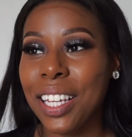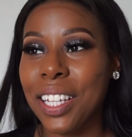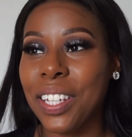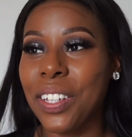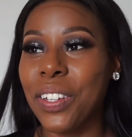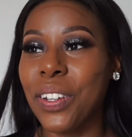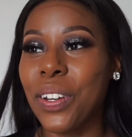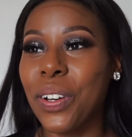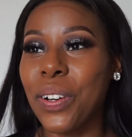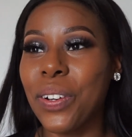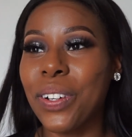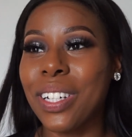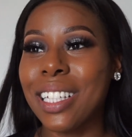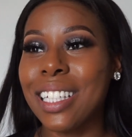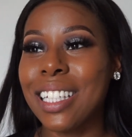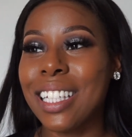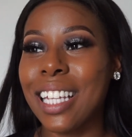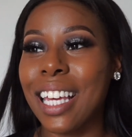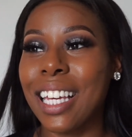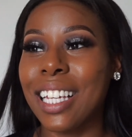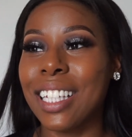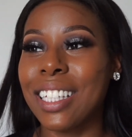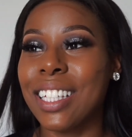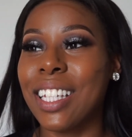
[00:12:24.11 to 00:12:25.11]
you know, it's
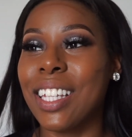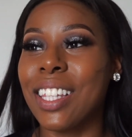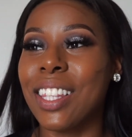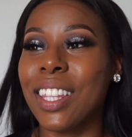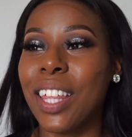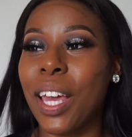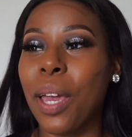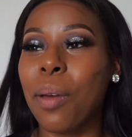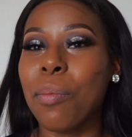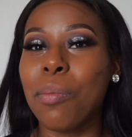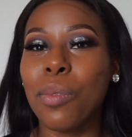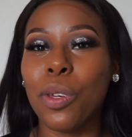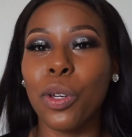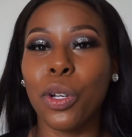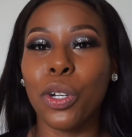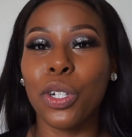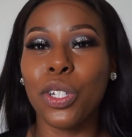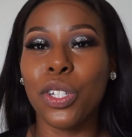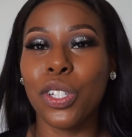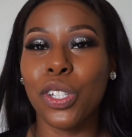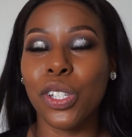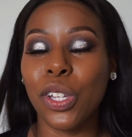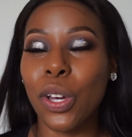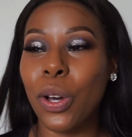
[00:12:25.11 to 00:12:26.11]
like to them you're
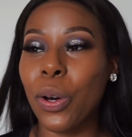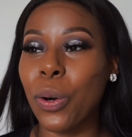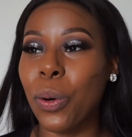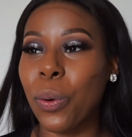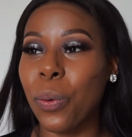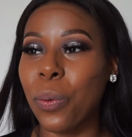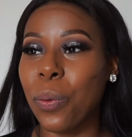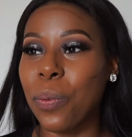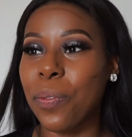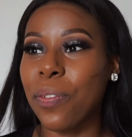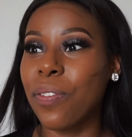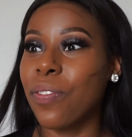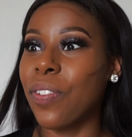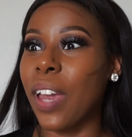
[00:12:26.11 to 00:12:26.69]
so